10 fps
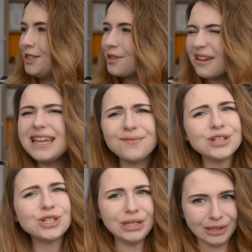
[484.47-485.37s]
You know,
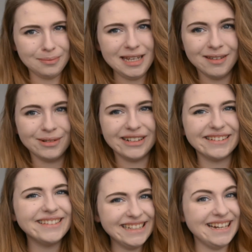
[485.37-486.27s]
even chill
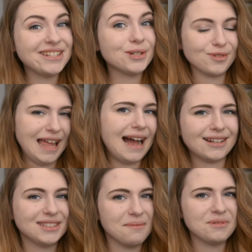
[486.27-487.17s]
people need to
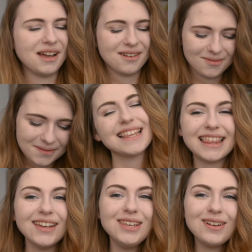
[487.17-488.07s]
relax sometimes.
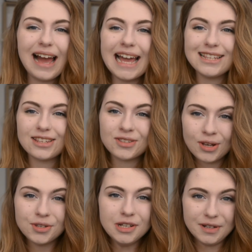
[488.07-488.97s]
Thank you guys
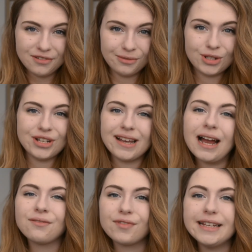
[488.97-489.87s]
so much for watching.
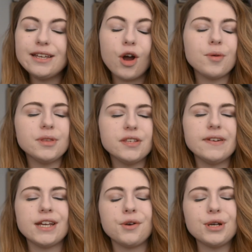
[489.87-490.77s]
I really hope this
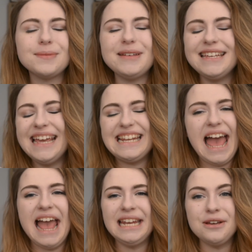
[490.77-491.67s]
video could be in
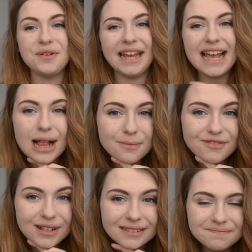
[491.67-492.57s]
any way
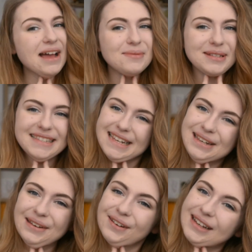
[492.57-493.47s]
helpful. I will see
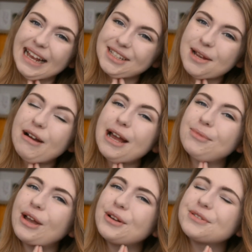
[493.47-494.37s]
you next time I
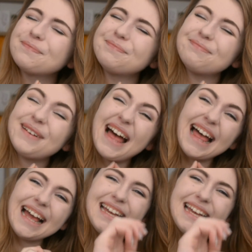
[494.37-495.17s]
upload. Bye!